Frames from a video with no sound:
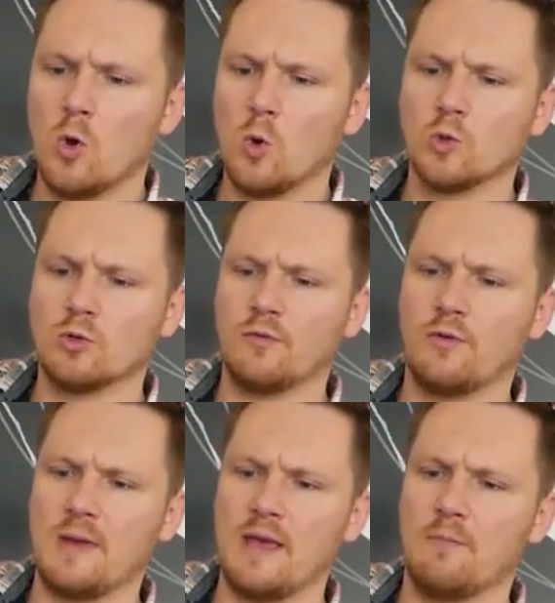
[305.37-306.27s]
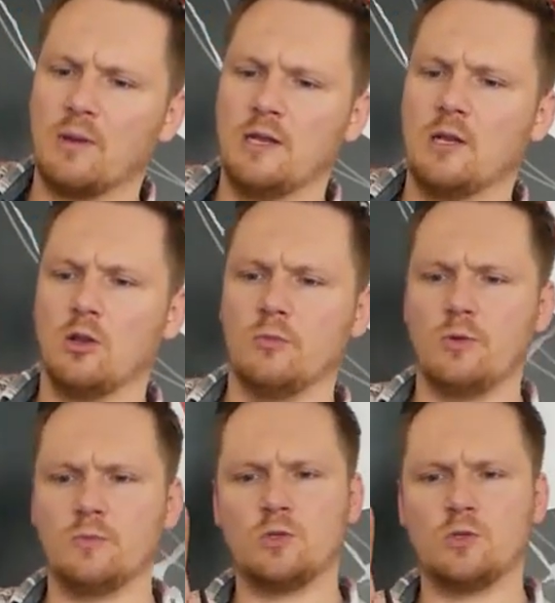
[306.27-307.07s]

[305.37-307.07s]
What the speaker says: also from airplate aluminum.